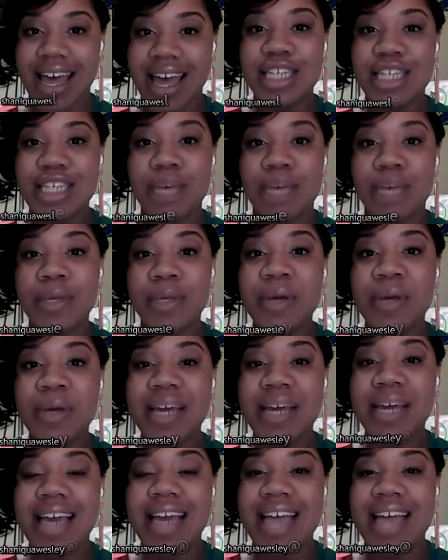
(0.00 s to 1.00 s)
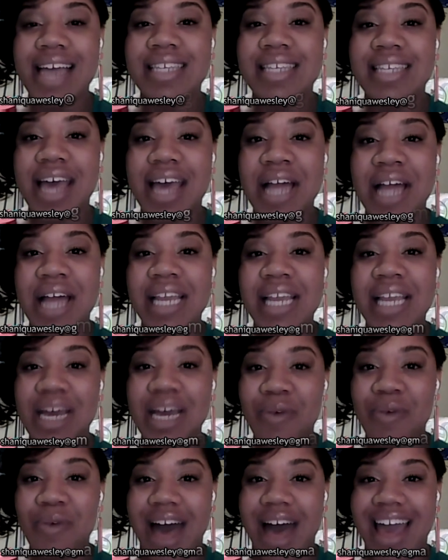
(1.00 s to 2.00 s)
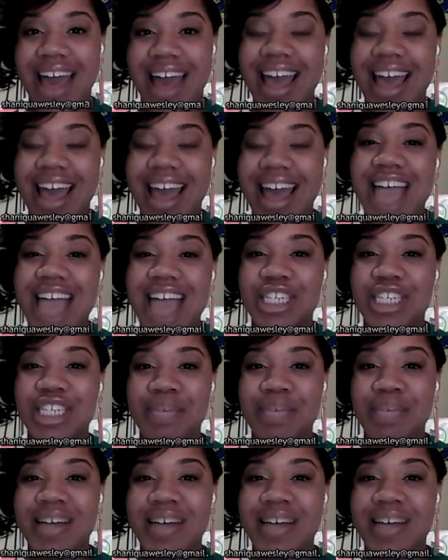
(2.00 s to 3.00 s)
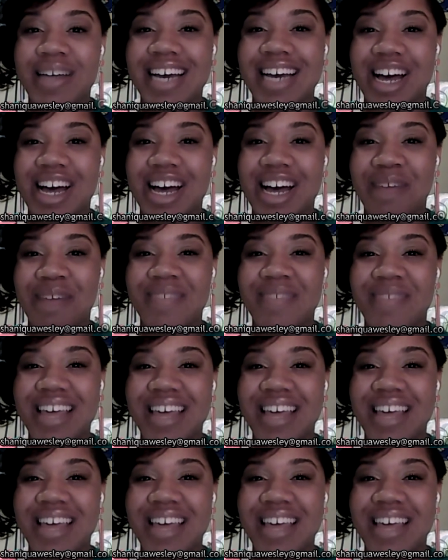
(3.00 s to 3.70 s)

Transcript: W-E-S-L-E-Y at gmail.com.